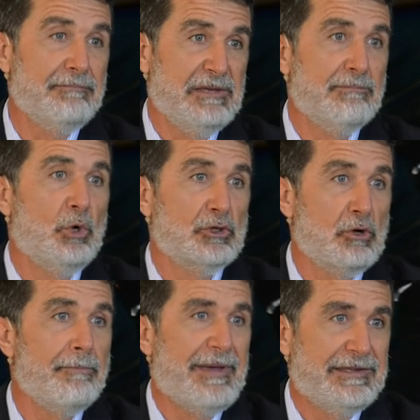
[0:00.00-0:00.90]
be more
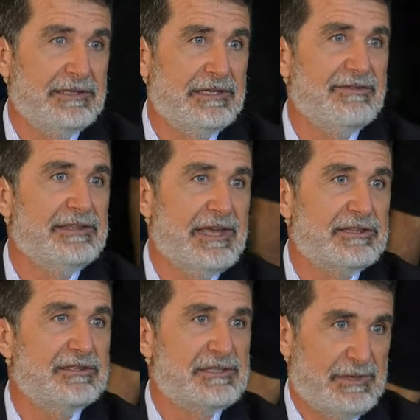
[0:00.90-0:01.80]
competitive in that
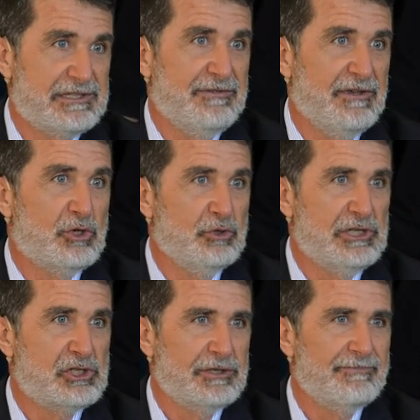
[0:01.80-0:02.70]
specific
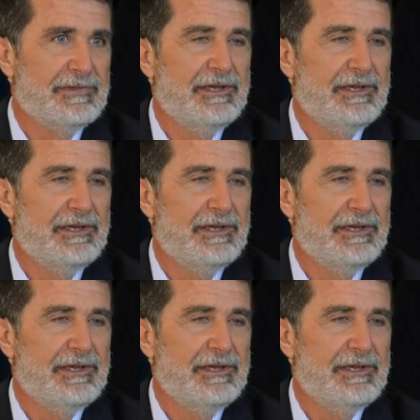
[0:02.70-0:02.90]
condition.